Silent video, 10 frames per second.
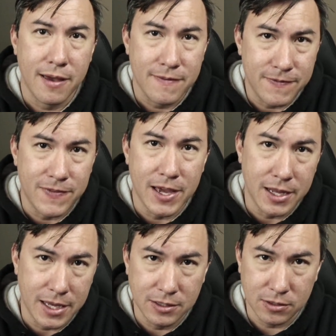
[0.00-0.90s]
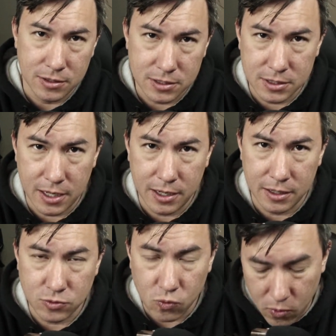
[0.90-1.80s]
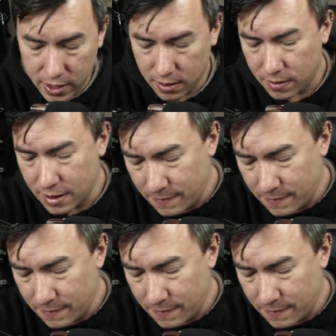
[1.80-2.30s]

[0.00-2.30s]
fit into this setting as well.